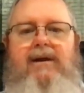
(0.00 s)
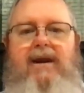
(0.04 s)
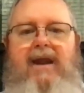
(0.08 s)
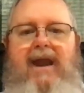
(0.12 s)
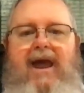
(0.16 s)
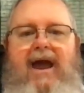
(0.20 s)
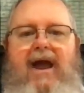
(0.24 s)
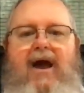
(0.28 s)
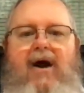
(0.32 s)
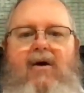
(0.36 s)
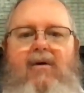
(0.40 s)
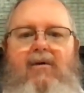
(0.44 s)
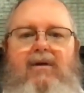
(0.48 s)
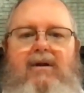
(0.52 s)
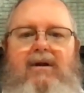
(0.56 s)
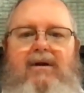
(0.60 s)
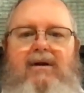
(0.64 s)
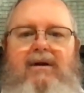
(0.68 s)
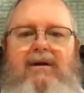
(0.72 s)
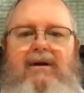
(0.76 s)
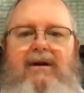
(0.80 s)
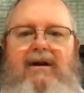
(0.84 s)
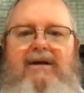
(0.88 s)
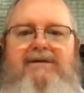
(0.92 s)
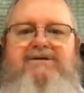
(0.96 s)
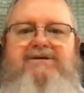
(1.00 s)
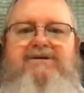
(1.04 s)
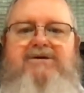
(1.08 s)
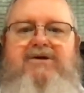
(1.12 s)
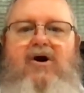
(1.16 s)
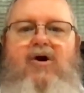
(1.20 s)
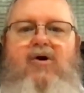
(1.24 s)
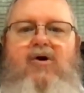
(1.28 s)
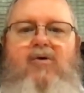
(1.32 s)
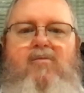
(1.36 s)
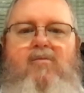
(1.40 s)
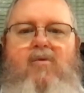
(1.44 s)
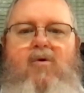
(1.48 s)
Now, let's
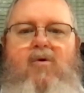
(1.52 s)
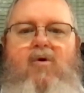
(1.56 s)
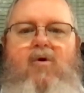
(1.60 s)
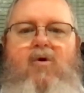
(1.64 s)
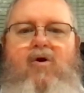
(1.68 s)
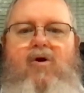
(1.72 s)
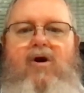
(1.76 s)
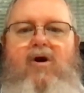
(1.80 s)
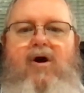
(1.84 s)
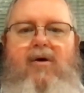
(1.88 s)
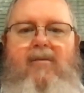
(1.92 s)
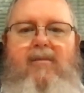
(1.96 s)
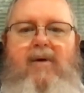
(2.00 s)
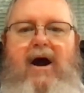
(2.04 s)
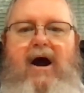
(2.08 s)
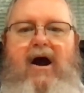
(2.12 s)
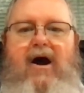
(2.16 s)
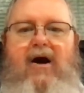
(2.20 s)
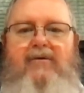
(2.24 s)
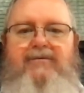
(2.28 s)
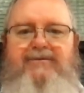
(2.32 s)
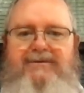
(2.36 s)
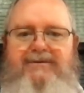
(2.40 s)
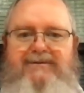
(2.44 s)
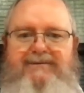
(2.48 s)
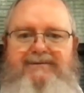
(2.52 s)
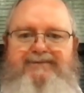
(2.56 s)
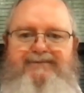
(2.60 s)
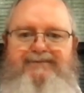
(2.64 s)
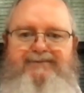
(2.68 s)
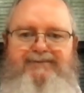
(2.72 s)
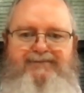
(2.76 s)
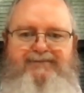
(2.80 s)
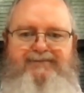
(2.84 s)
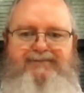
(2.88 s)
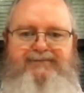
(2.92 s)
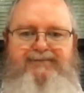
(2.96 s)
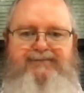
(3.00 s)
talk more about
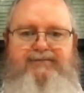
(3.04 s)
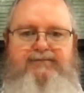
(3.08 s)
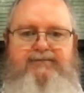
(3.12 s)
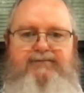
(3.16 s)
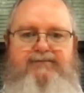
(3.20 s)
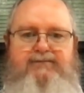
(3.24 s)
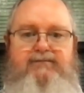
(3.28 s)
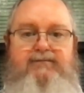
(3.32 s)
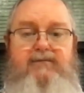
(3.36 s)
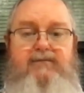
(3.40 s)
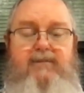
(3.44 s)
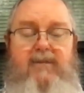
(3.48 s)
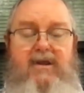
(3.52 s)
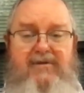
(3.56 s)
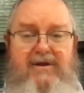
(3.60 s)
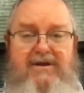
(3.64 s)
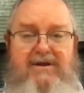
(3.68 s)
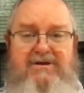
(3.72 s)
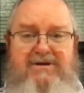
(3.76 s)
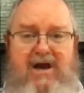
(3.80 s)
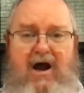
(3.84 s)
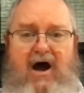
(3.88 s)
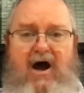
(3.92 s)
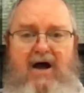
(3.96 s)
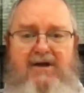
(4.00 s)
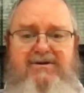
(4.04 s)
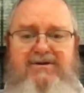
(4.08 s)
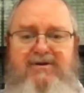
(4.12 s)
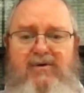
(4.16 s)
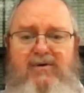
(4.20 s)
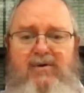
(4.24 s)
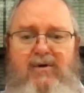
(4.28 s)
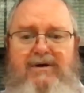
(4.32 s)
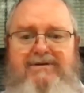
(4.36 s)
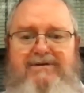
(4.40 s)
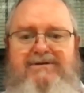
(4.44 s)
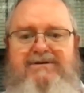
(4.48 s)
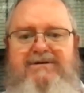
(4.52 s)
these
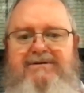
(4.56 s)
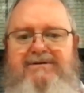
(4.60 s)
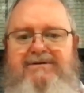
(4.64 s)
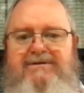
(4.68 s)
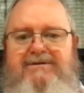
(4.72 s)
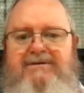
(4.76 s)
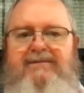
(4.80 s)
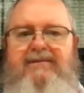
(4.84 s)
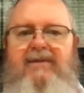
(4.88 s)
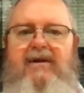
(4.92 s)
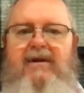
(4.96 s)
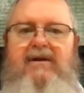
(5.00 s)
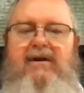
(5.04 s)
consequences.